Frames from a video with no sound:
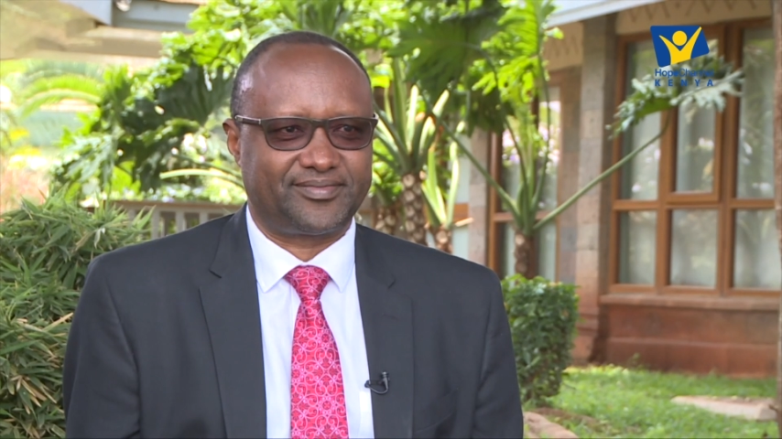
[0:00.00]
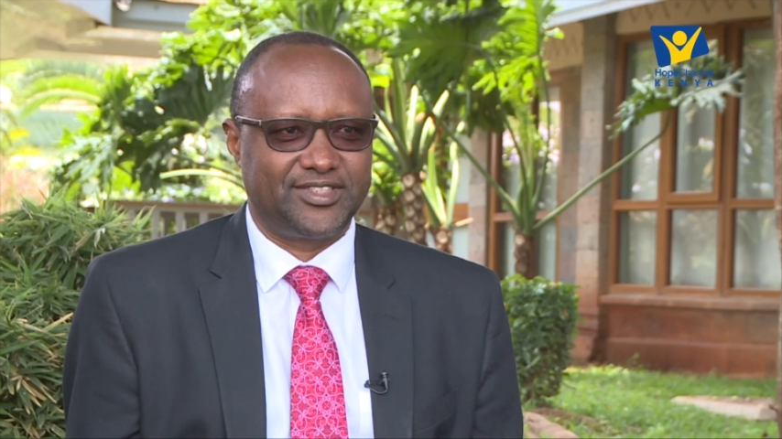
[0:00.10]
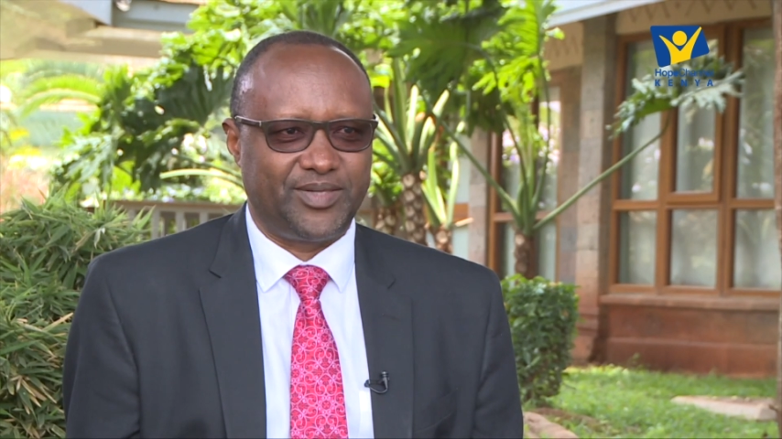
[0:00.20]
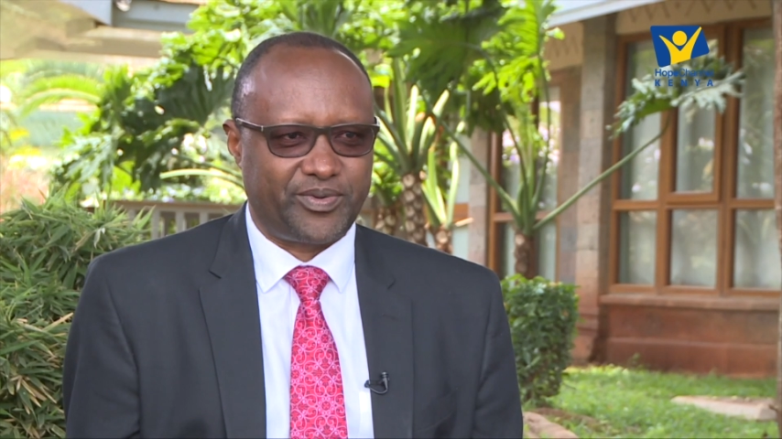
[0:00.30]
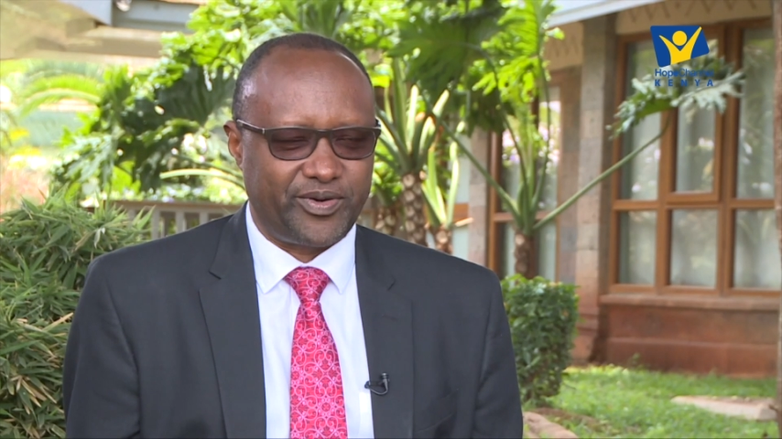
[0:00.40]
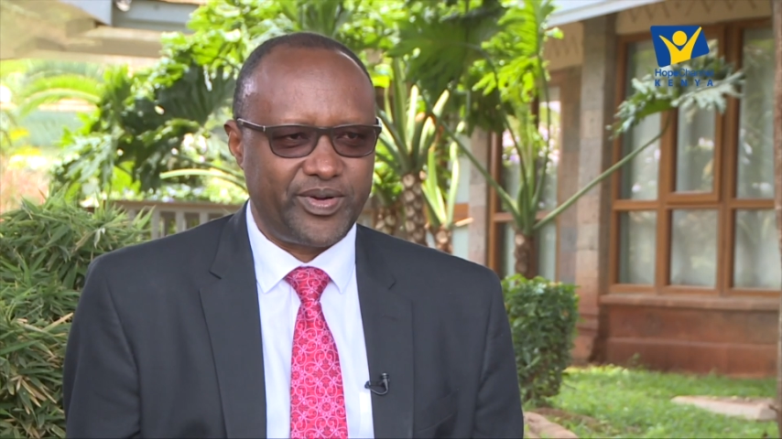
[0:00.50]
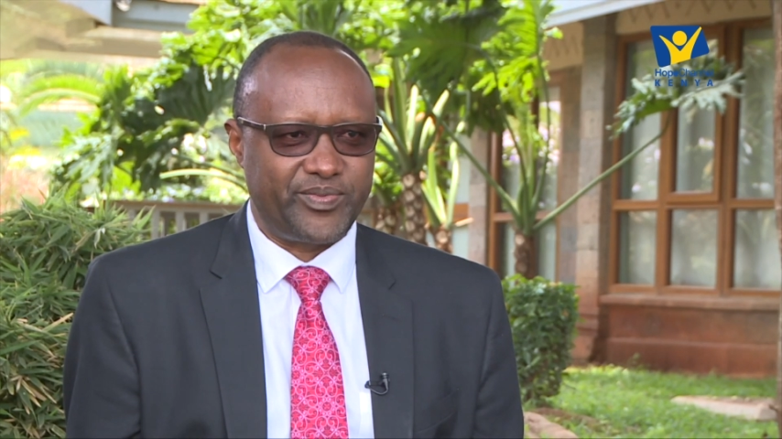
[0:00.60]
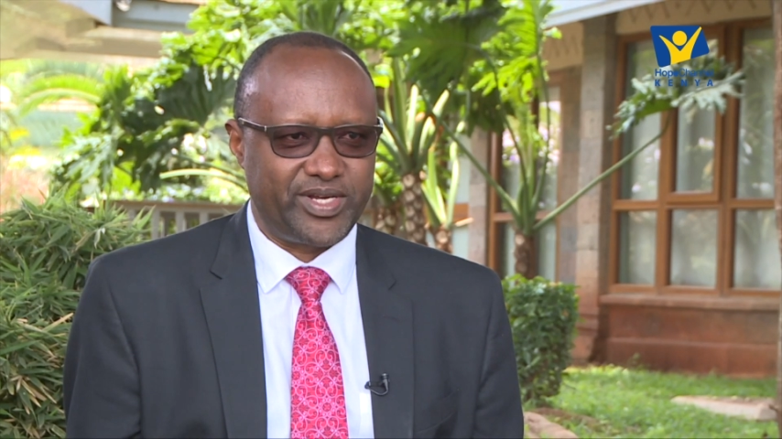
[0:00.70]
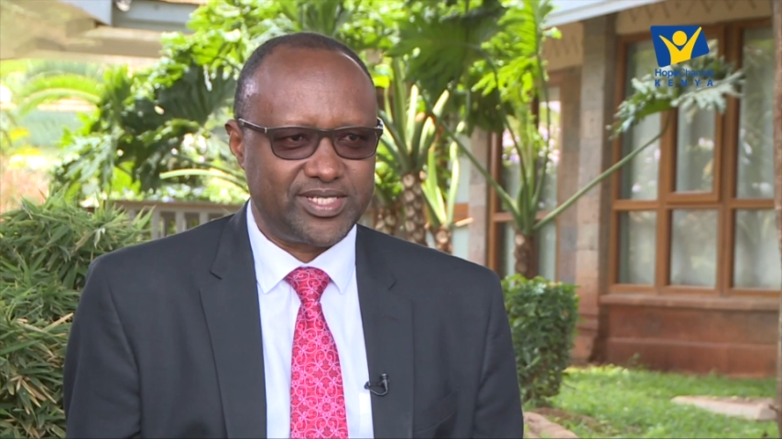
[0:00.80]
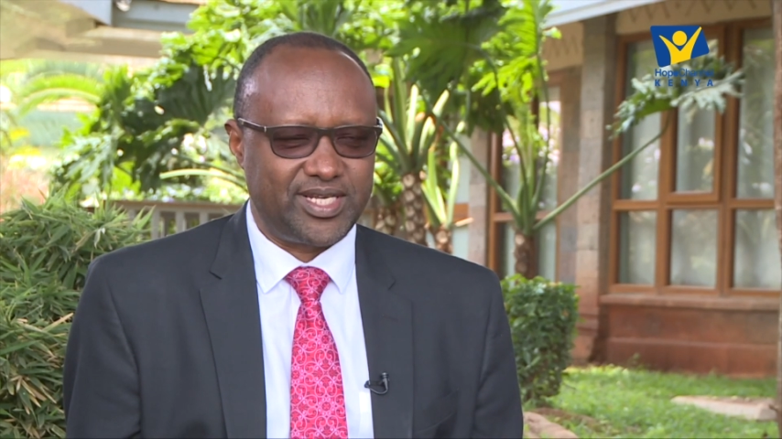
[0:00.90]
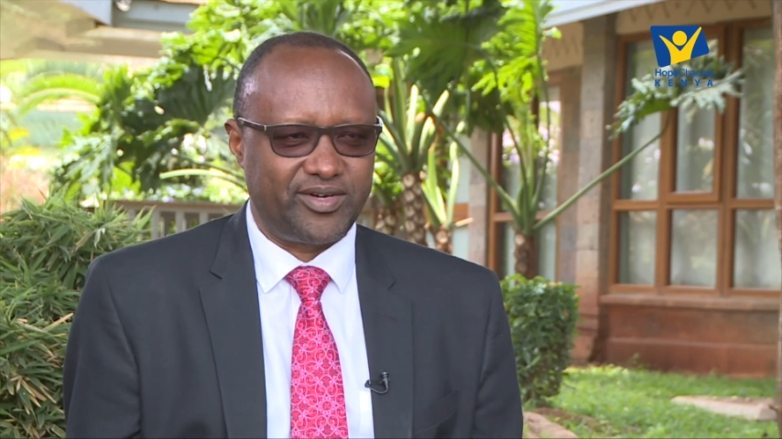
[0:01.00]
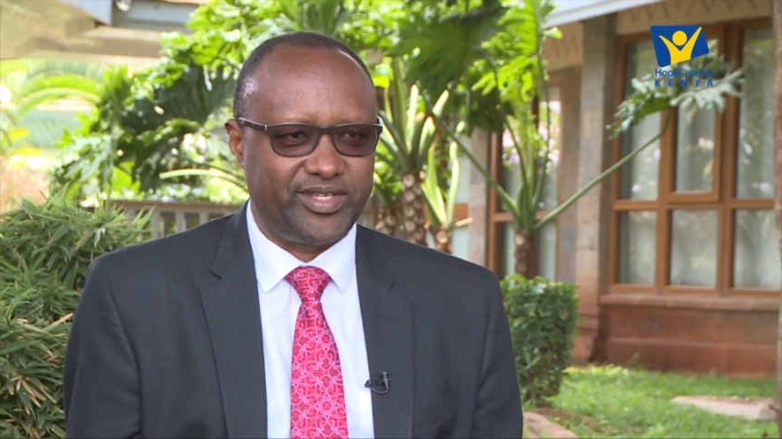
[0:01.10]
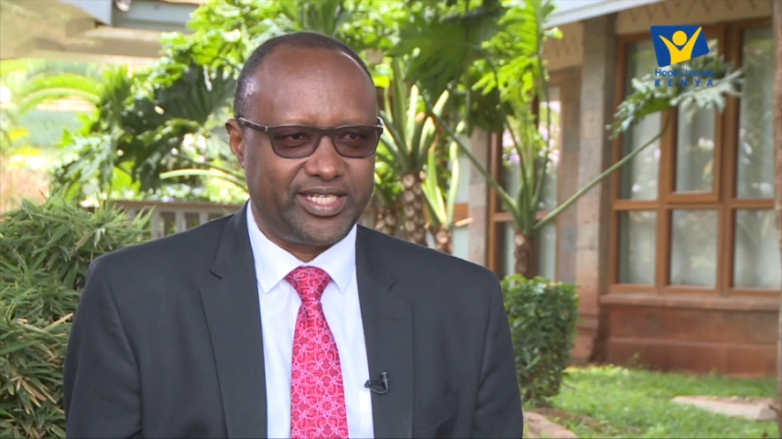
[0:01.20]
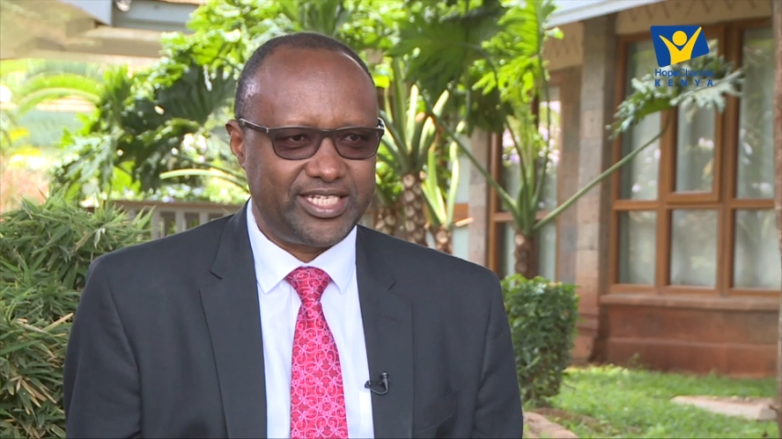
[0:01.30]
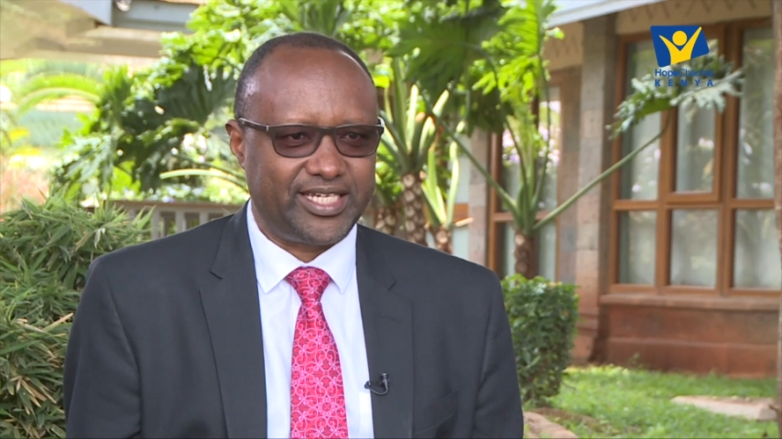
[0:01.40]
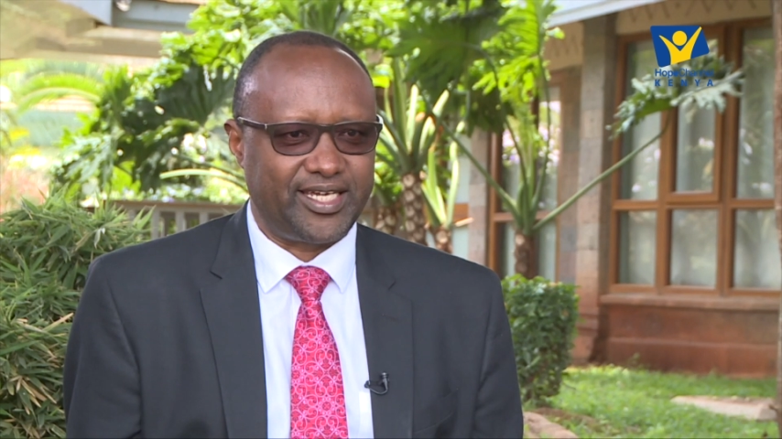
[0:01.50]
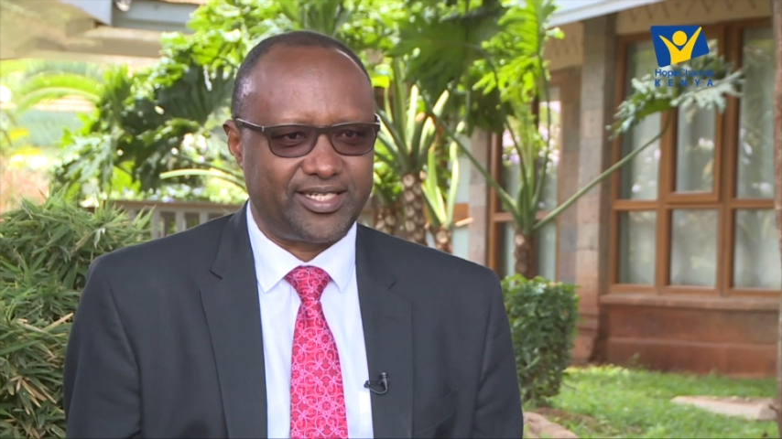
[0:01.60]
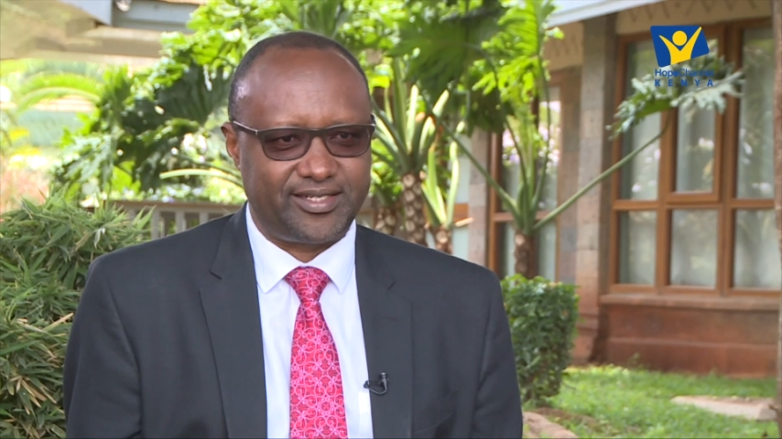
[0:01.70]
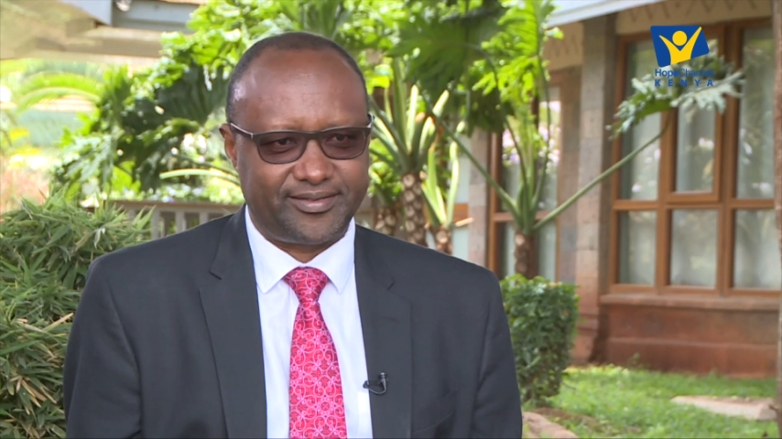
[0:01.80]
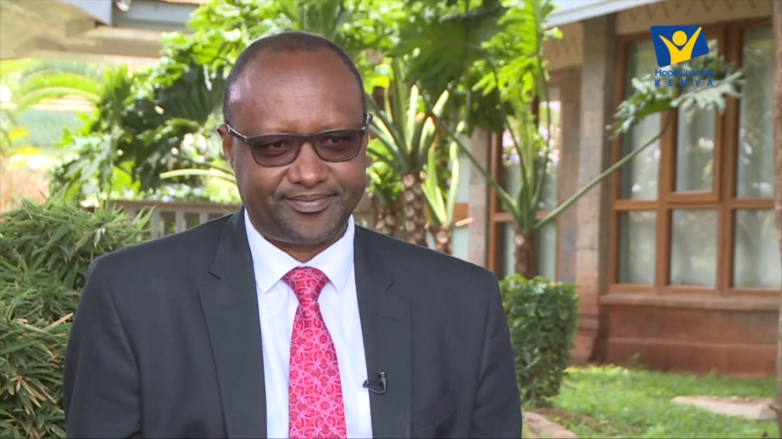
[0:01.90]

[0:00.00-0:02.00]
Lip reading: The problem was now the ticket.